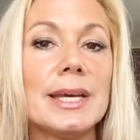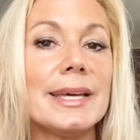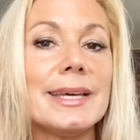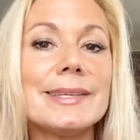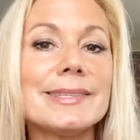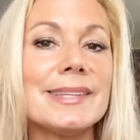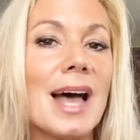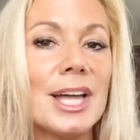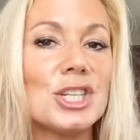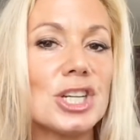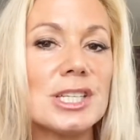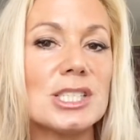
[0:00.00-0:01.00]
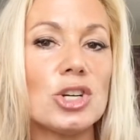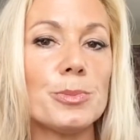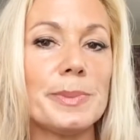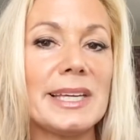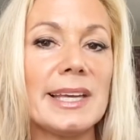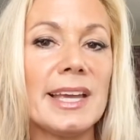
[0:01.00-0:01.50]
is not just your
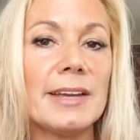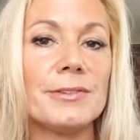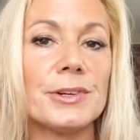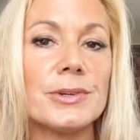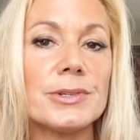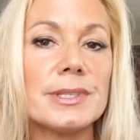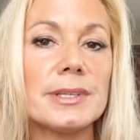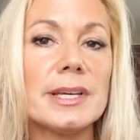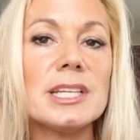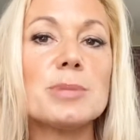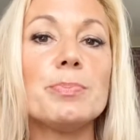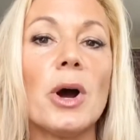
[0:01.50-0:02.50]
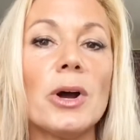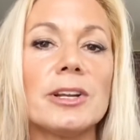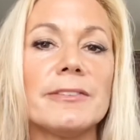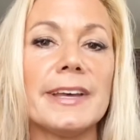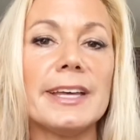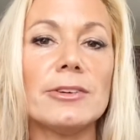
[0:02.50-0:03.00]
behaviors. It's part
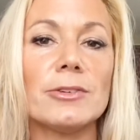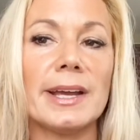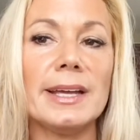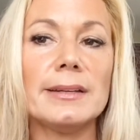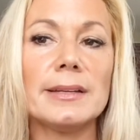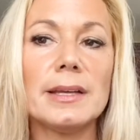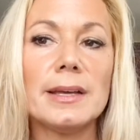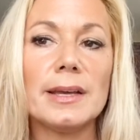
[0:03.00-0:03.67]
of it, right?